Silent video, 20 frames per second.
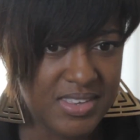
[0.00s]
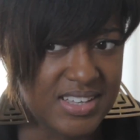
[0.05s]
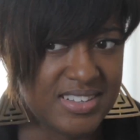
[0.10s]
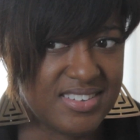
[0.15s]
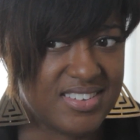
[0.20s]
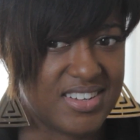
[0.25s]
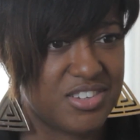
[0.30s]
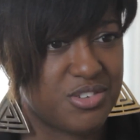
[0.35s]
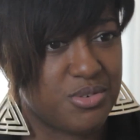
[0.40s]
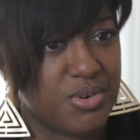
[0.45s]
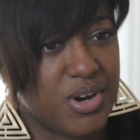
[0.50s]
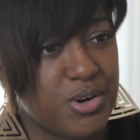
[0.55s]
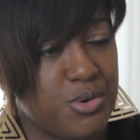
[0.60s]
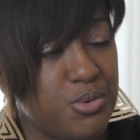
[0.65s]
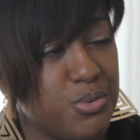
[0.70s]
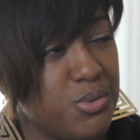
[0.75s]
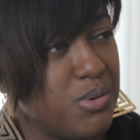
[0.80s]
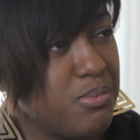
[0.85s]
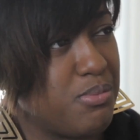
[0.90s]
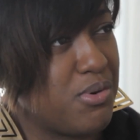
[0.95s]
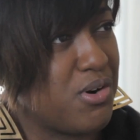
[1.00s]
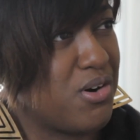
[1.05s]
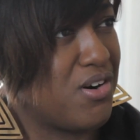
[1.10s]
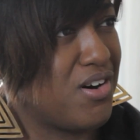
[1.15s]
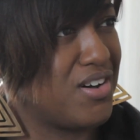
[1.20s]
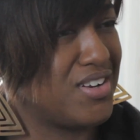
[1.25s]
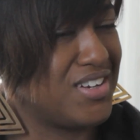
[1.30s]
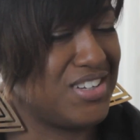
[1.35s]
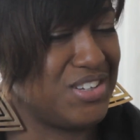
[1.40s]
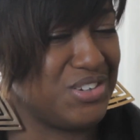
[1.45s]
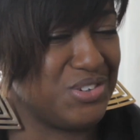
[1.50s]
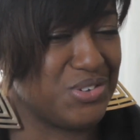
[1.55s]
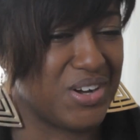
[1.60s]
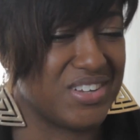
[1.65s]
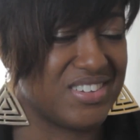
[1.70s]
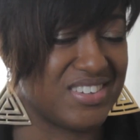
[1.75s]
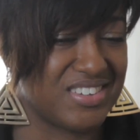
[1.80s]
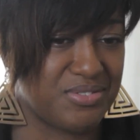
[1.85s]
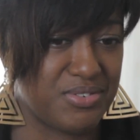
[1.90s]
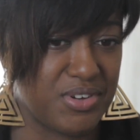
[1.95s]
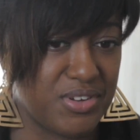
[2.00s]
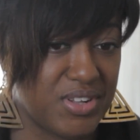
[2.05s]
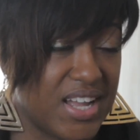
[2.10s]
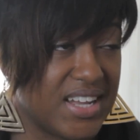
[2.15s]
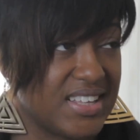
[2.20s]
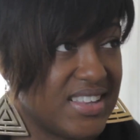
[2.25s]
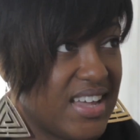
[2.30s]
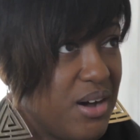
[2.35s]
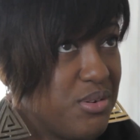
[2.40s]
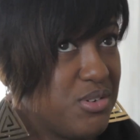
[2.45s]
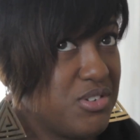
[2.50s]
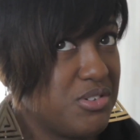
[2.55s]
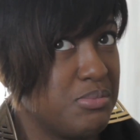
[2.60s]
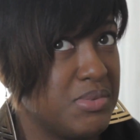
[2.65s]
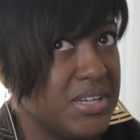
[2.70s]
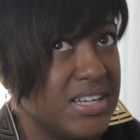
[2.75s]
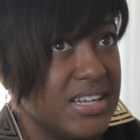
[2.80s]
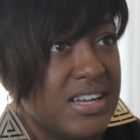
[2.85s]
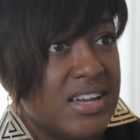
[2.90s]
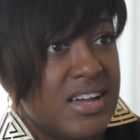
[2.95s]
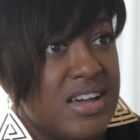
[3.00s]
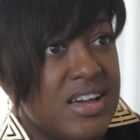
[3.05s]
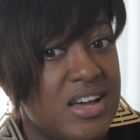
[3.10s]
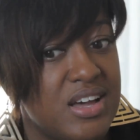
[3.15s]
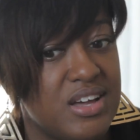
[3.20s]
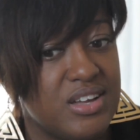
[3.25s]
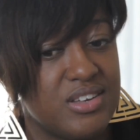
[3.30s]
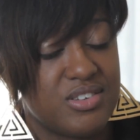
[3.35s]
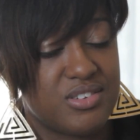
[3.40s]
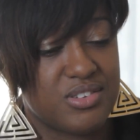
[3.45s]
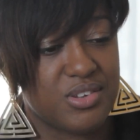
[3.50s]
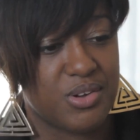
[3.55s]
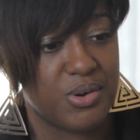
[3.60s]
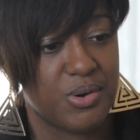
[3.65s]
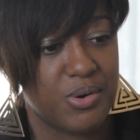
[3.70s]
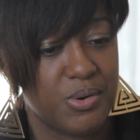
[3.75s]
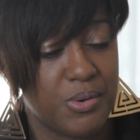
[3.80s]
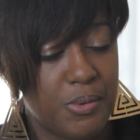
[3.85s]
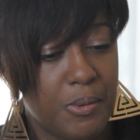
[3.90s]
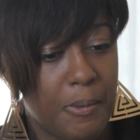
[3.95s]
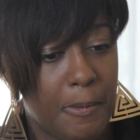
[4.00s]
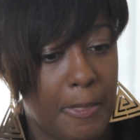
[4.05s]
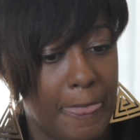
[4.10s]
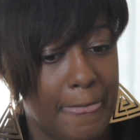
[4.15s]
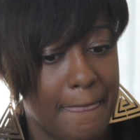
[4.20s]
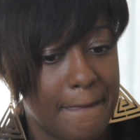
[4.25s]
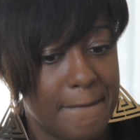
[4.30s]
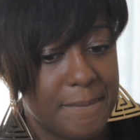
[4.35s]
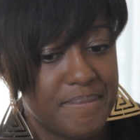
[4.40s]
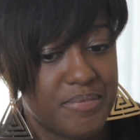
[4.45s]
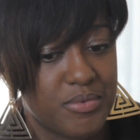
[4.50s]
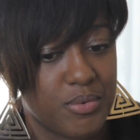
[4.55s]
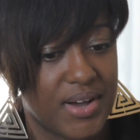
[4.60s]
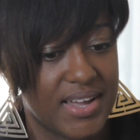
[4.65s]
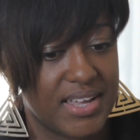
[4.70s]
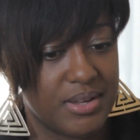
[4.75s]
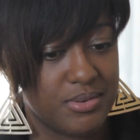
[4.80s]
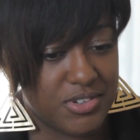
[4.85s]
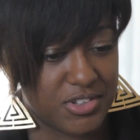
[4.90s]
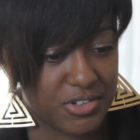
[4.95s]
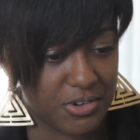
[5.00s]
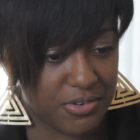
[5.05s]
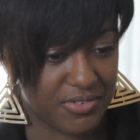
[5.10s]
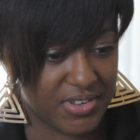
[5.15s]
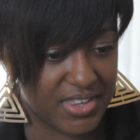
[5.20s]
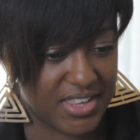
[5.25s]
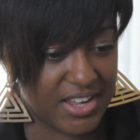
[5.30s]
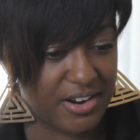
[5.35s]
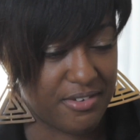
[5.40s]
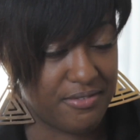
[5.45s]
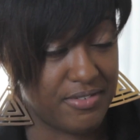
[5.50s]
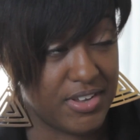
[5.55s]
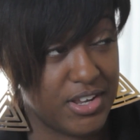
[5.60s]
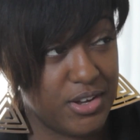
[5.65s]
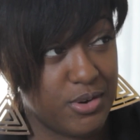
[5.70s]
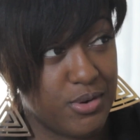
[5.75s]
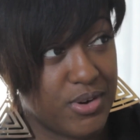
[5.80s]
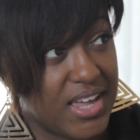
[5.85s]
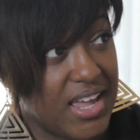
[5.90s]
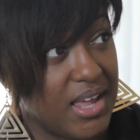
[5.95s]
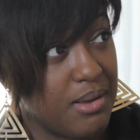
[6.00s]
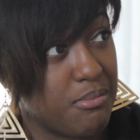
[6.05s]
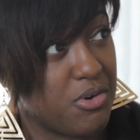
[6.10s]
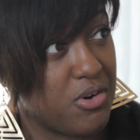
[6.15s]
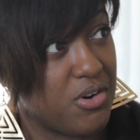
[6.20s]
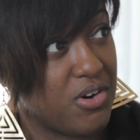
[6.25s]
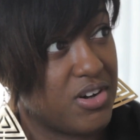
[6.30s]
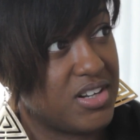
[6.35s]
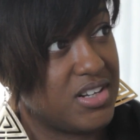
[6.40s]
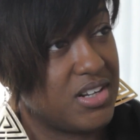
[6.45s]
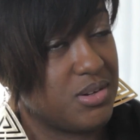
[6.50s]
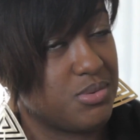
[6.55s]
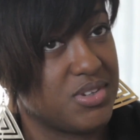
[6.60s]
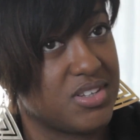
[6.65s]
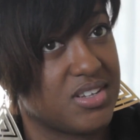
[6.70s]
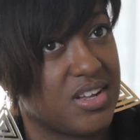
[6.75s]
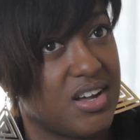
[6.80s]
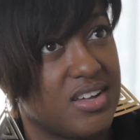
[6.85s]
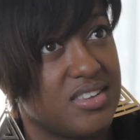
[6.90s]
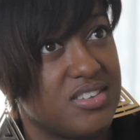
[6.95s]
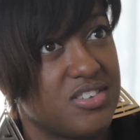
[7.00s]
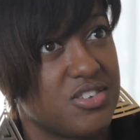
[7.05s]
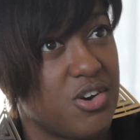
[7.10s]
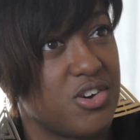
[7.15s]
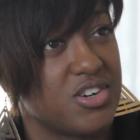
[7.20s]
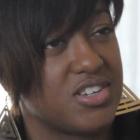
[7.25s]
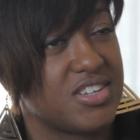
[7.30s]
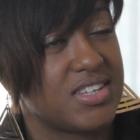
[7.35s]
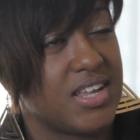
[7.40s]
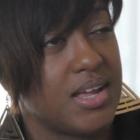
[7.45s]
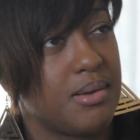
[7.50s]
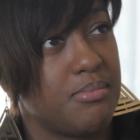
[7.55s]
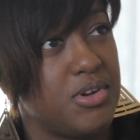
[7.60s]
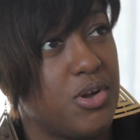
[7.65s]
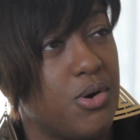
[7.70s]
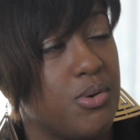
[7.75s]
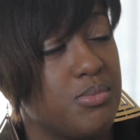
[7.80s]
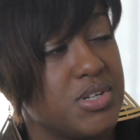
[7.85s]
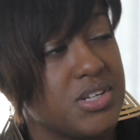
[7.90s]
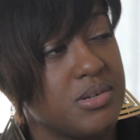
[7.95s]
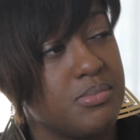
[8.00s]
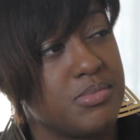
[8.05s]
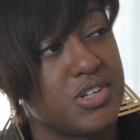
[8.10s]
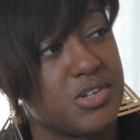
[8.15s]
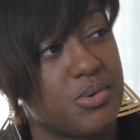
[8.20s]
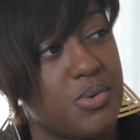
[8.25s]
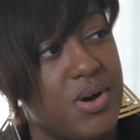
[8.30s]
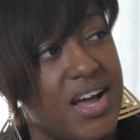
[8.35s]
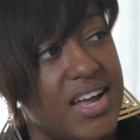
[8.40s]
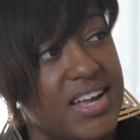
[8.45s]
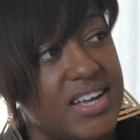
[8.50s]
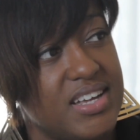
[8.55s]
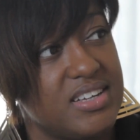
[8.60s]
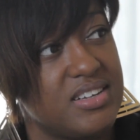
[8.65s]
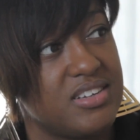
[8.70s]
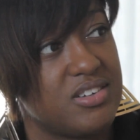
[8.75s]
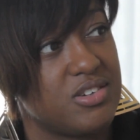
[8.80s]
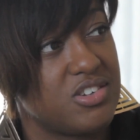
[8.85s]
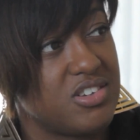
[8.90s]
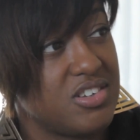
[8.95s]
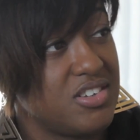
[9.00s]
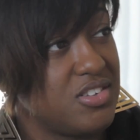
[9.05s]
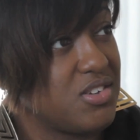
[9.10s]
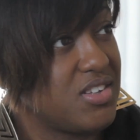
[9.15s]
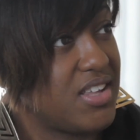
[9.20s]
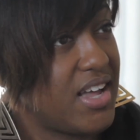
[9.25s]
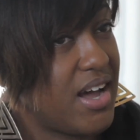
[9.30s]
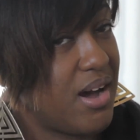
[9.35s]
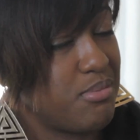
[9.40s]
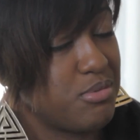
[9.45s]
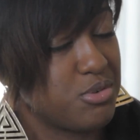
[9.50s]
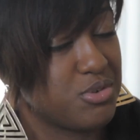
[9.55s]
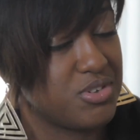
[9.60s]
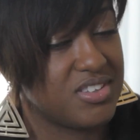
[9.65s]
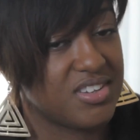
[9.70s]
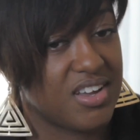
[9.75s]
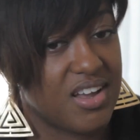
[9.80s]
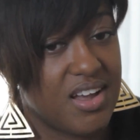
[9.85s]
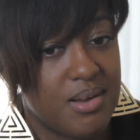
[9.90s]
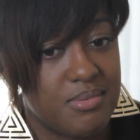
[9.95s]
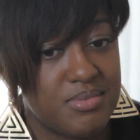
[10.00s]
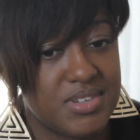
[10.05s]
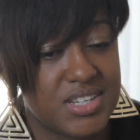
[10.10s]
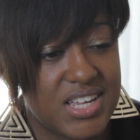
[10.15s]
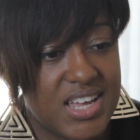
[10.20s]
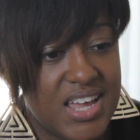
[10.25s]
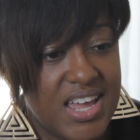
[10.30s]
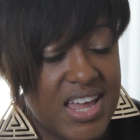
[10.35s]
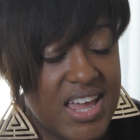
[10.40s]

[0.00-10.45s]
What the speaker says: so that's where I grew up on, and you know, I just felt like that was me. So while he was over there, a video came on, and it was this artist named Nomza Mazwai. She's on the album 3 times,